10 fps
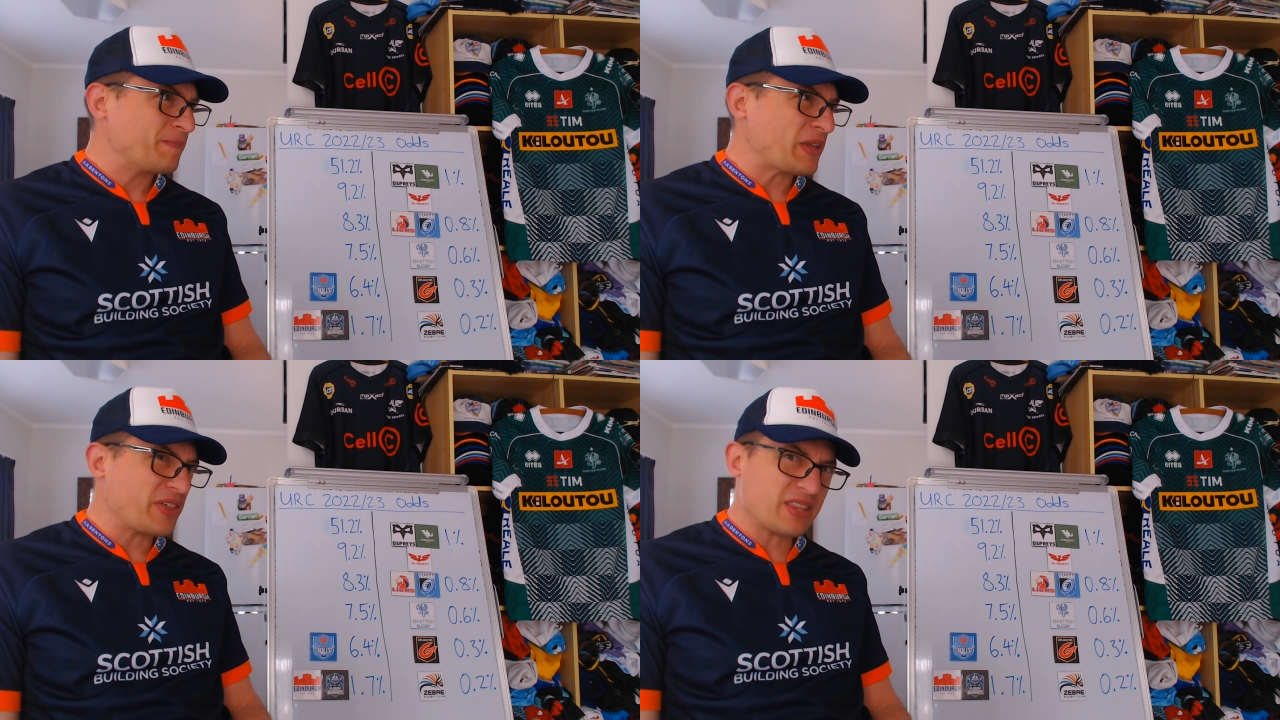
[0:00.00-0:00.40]

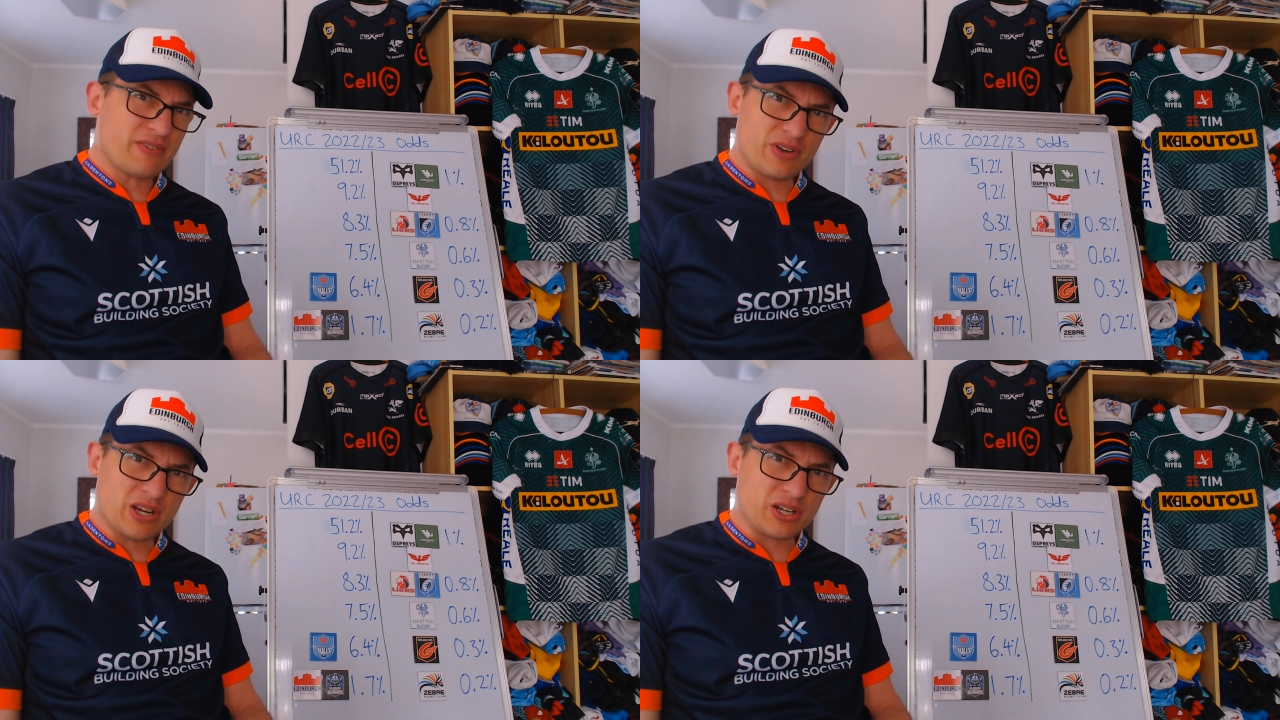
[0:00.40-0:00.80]
I think they've
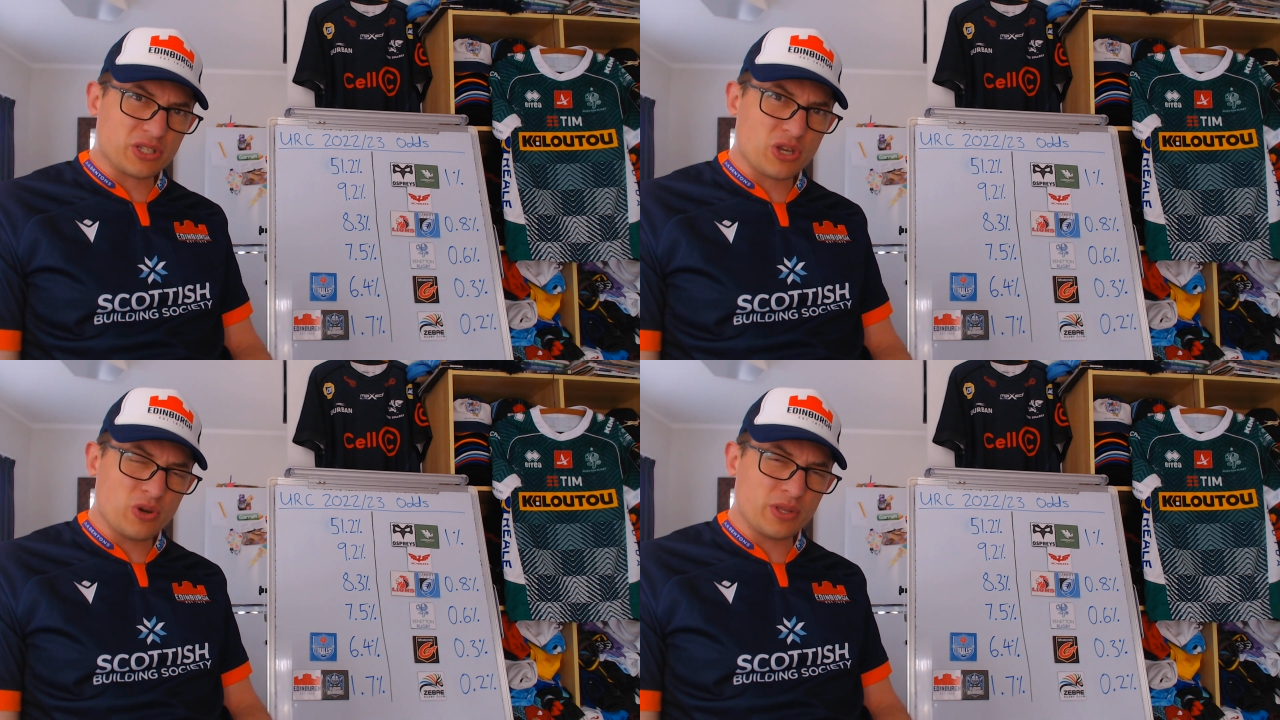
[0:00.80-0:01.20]
only got
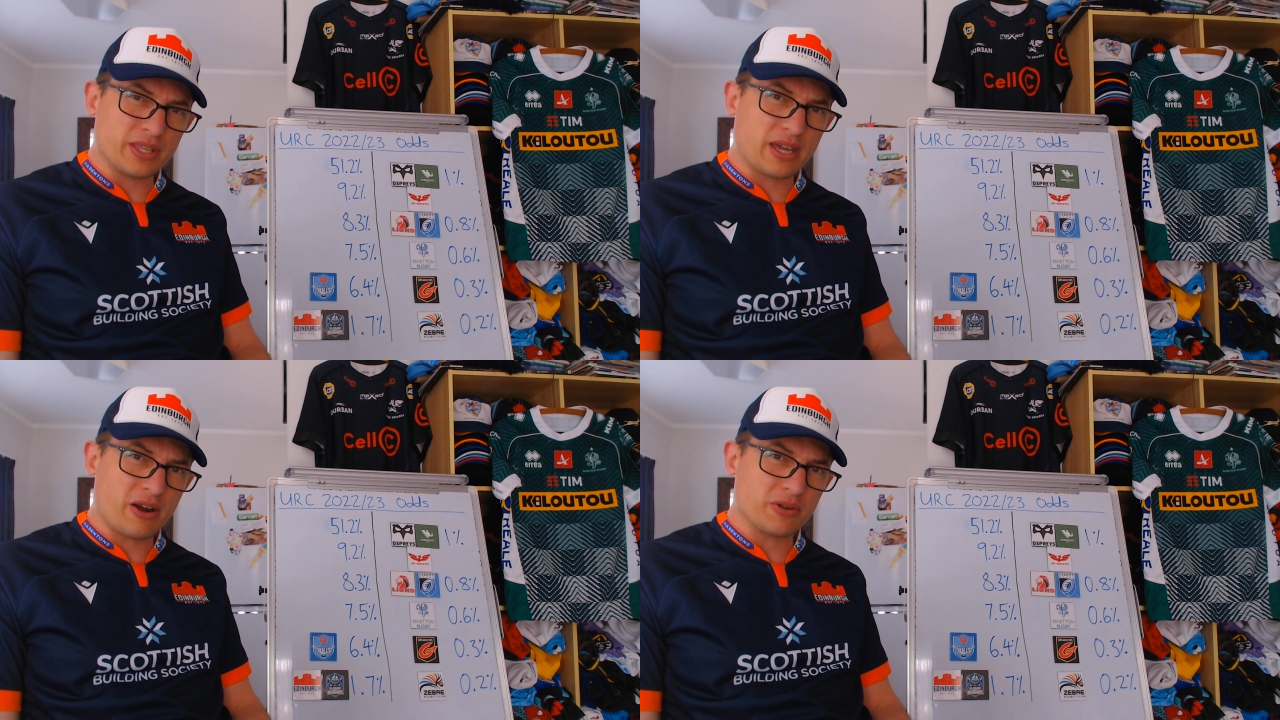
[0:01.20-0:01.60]
two in
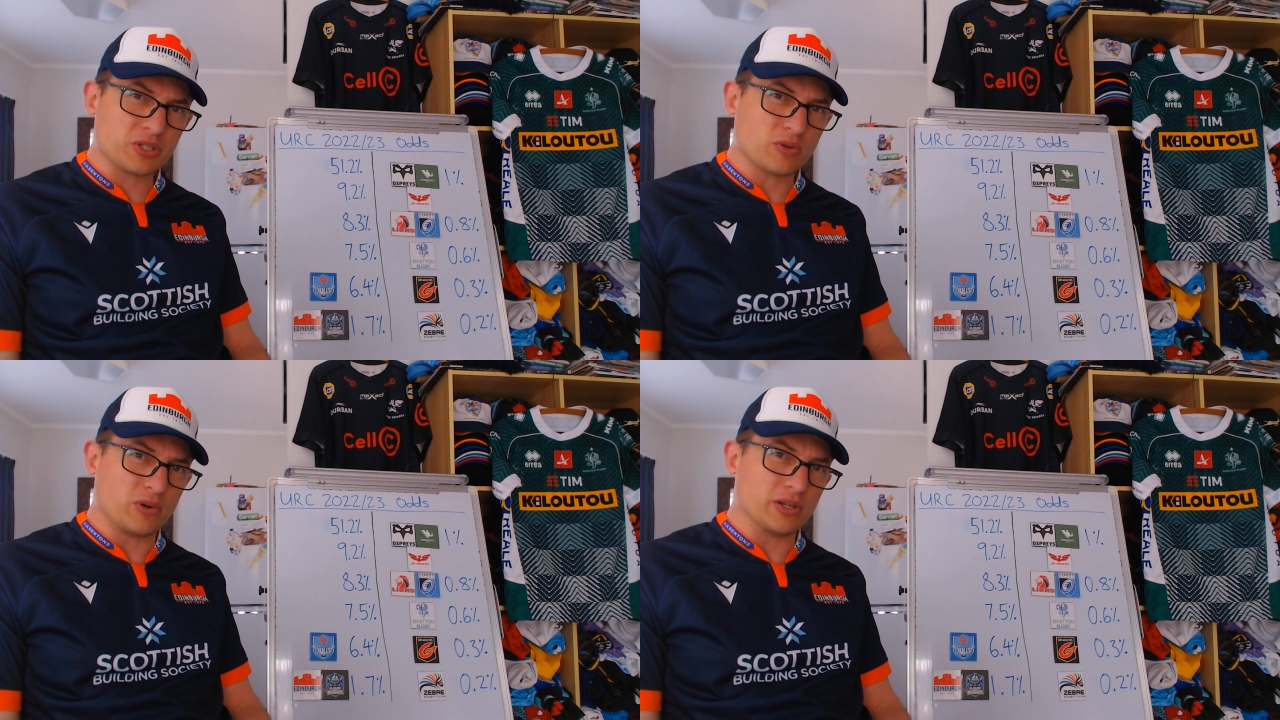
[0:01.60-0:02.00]
the current
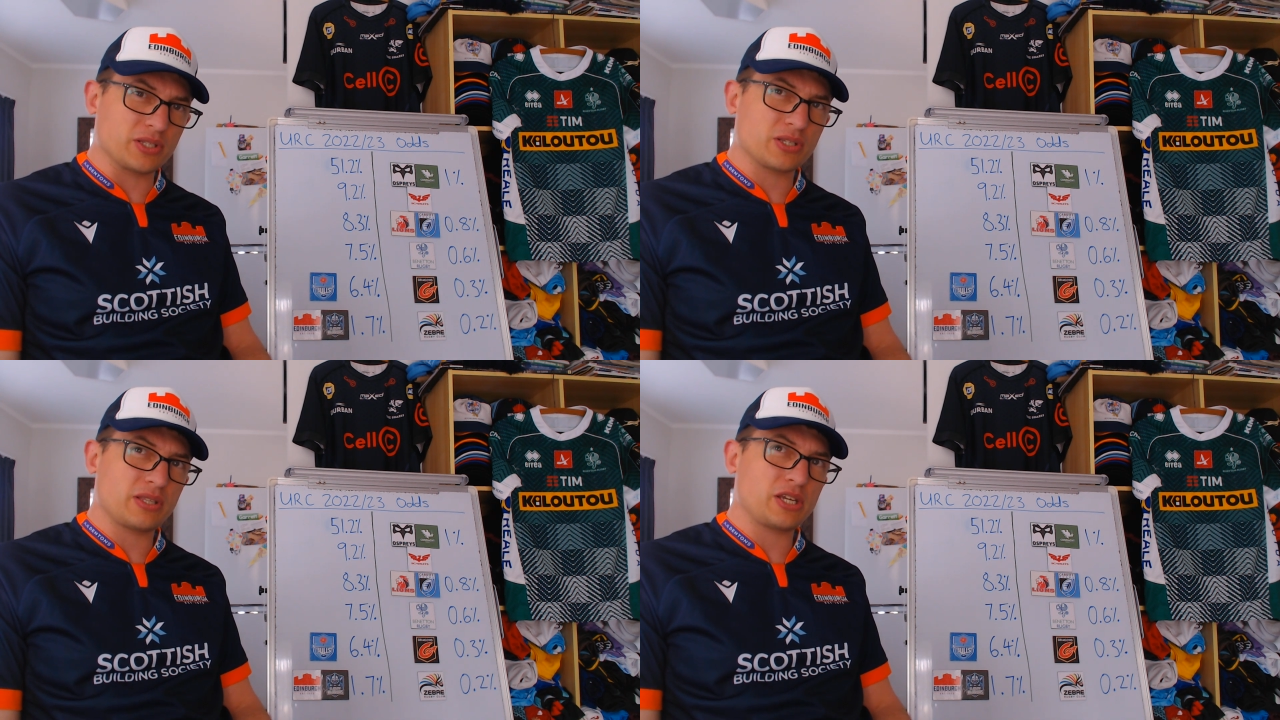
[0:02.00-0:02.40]
squad,
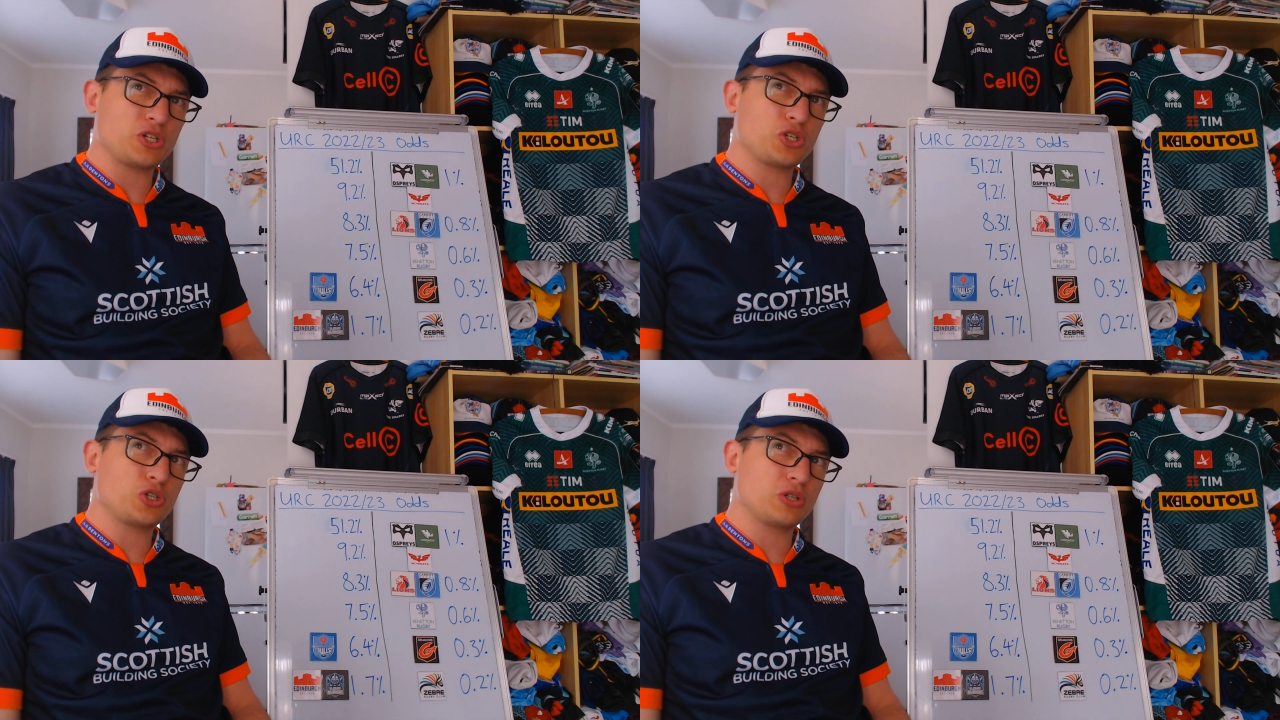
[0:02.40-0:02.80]
so they
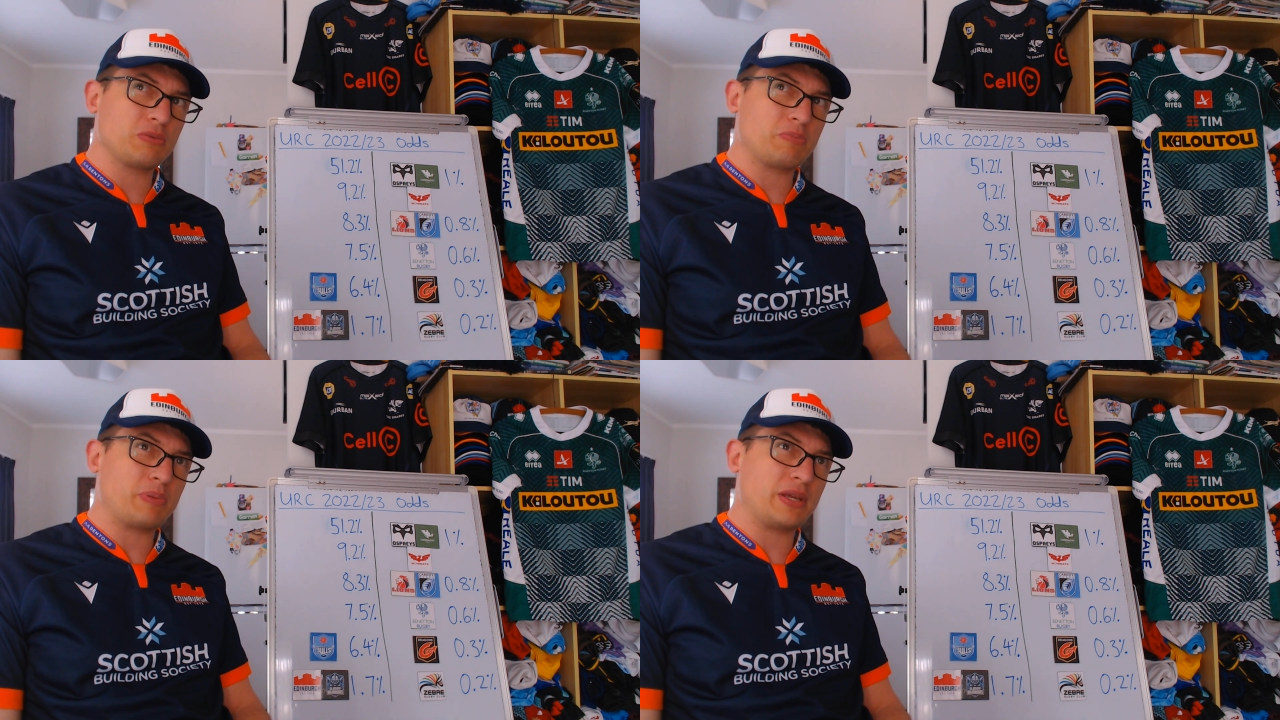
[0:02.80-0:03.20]

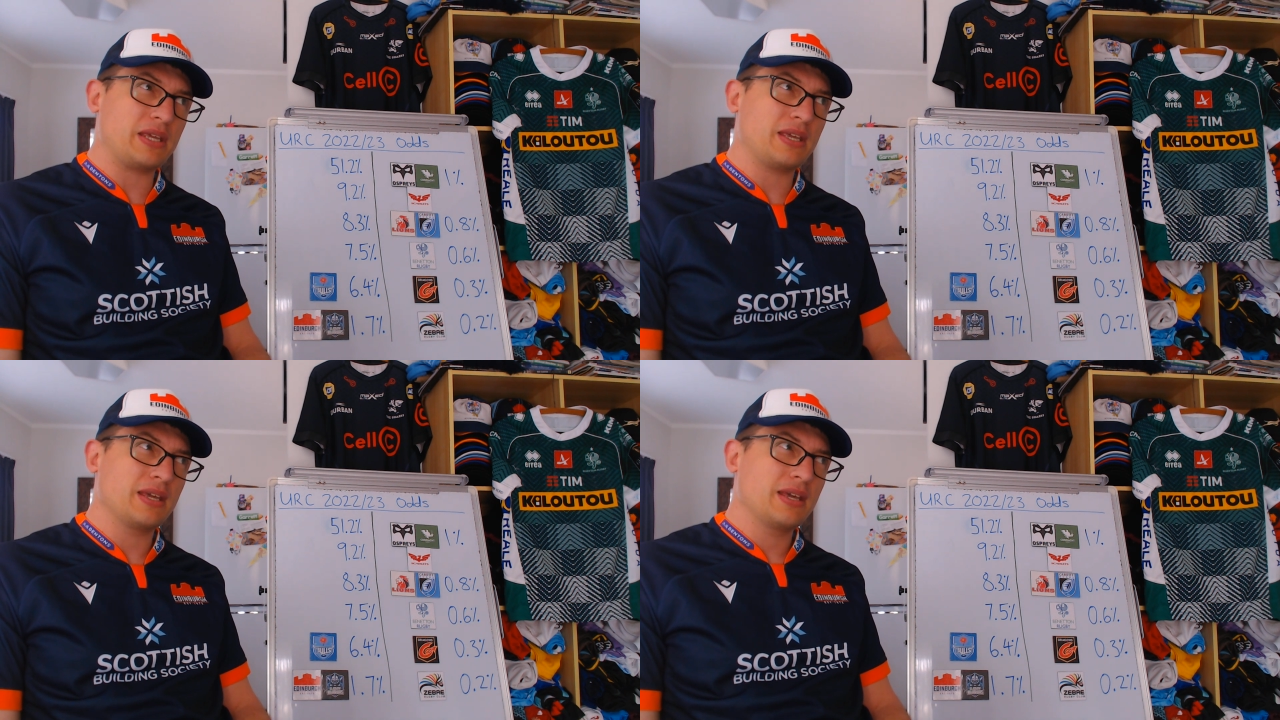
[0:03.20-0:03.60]
shouldn't
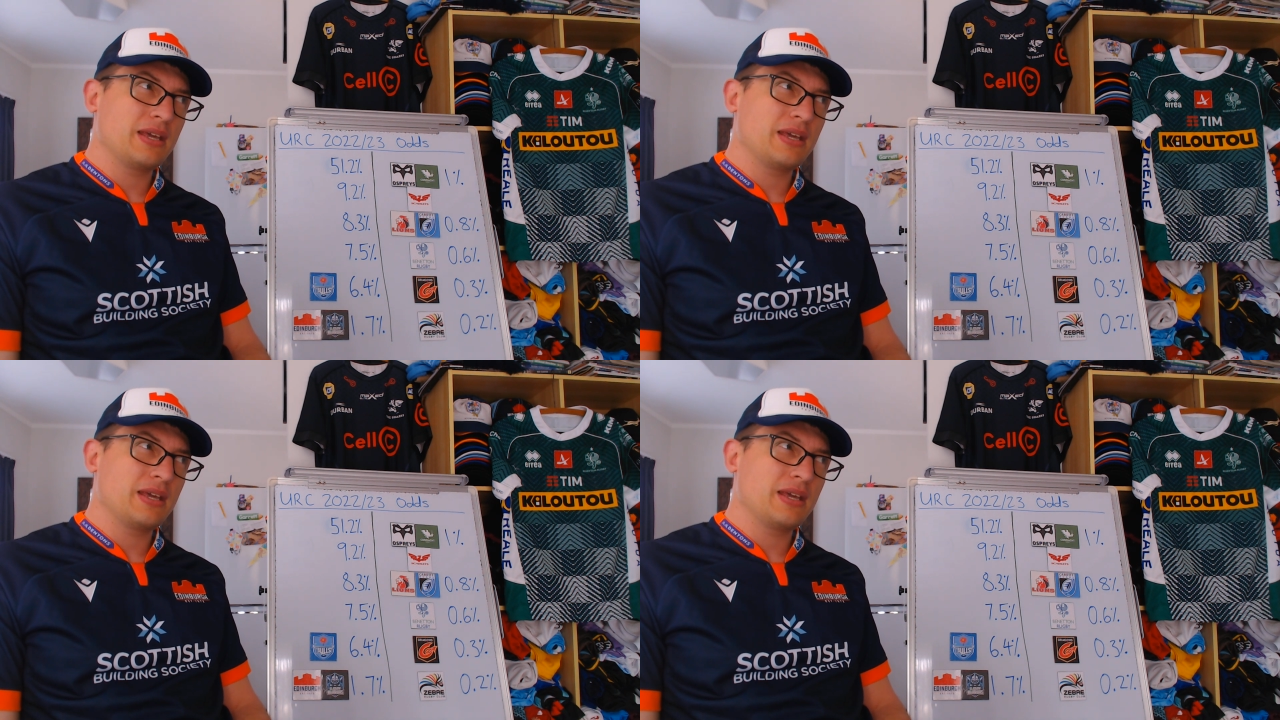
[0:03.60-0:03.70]
be